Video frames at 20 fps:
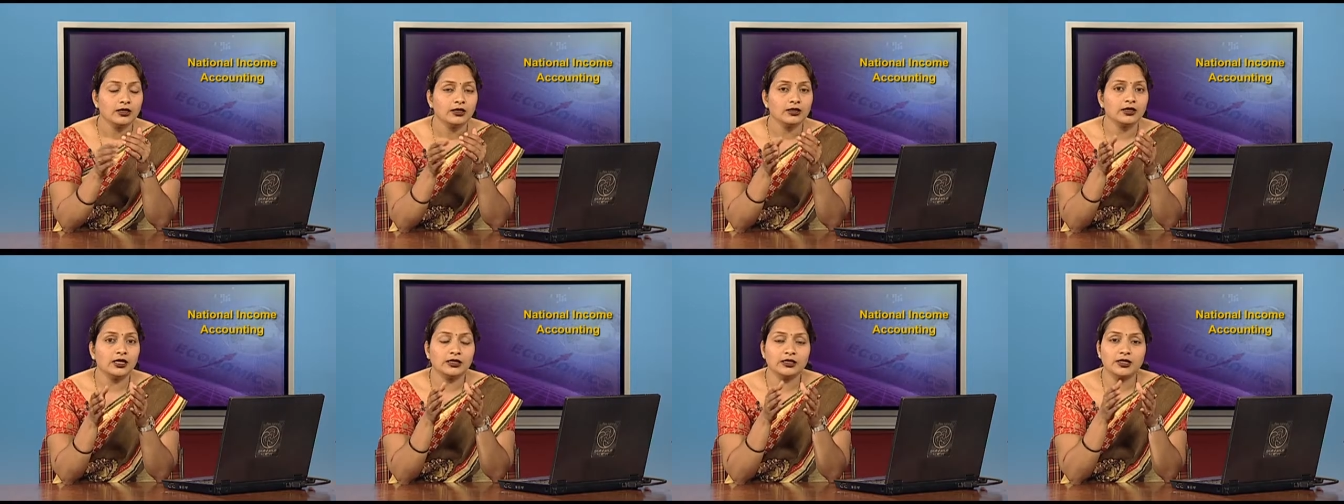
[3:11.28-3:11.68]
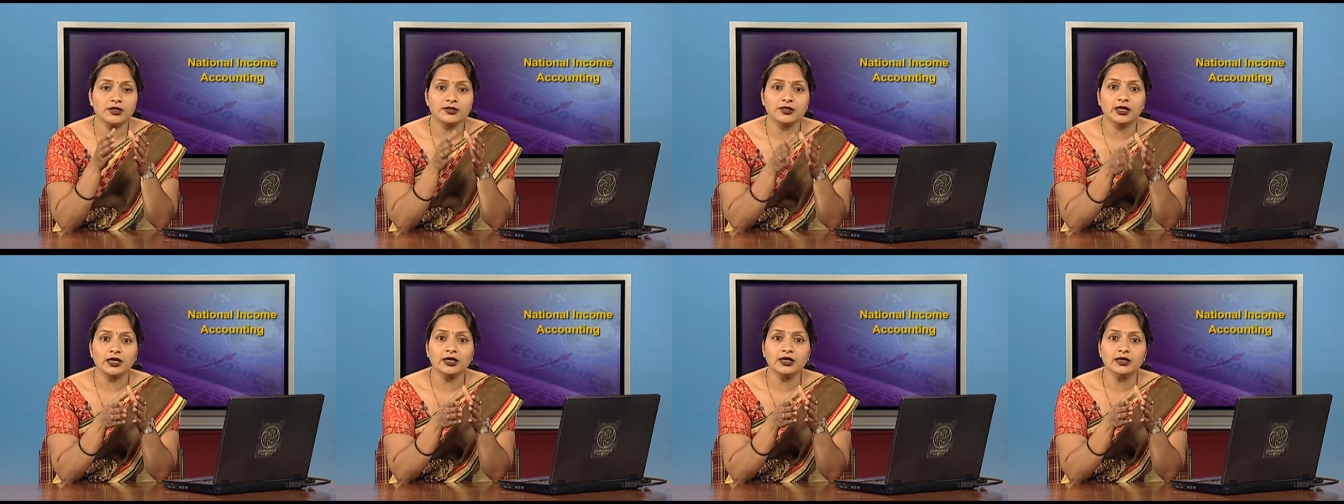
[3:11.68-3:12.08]
That is
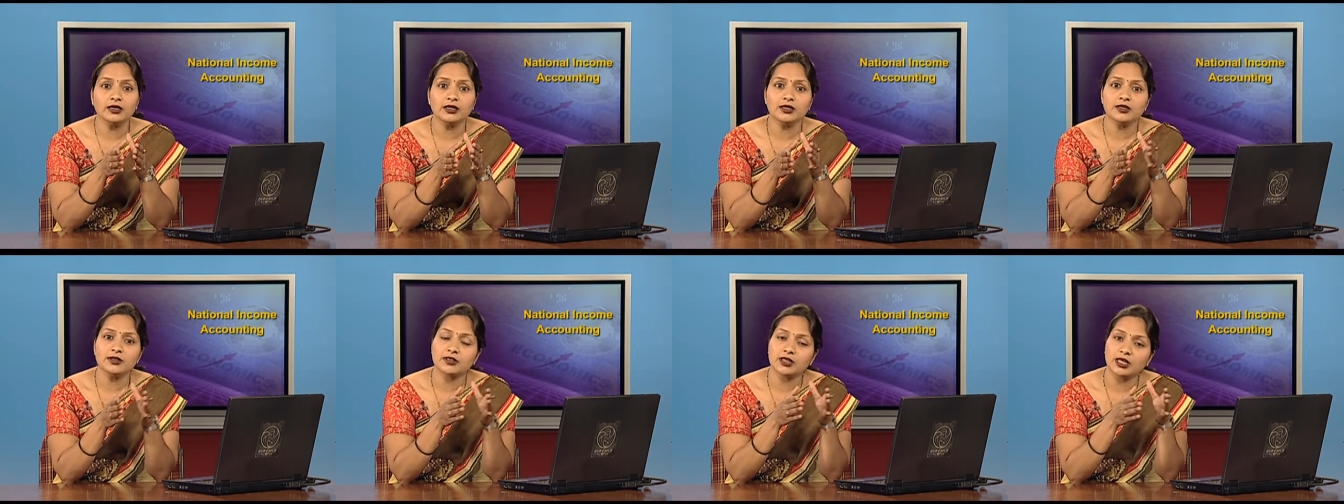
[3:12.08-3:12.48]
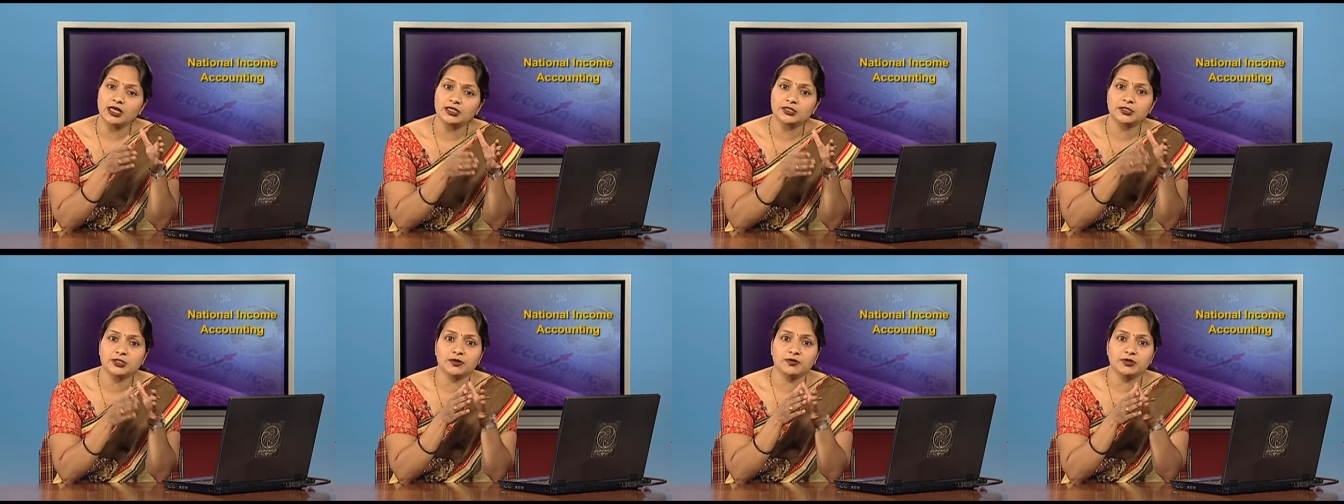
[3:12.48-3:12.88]
second is
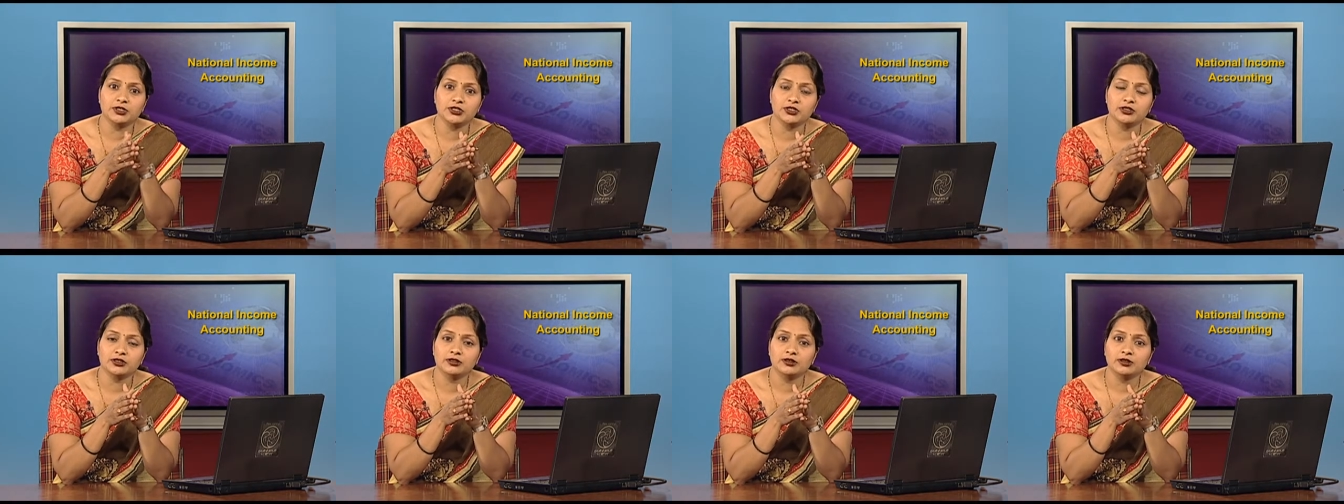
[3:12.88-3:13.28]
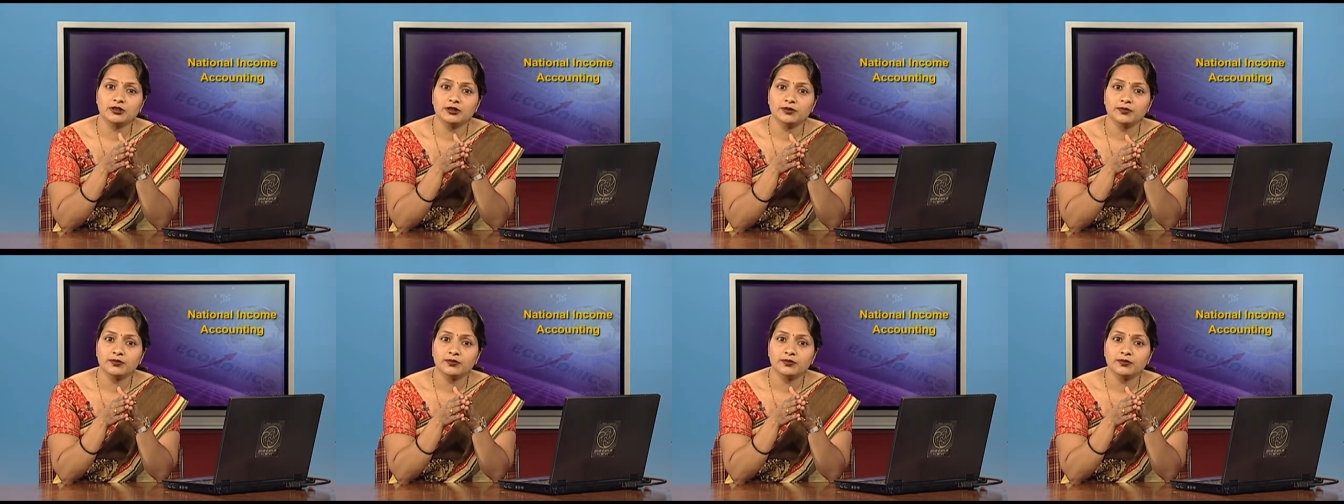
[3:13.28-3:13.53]
estimation.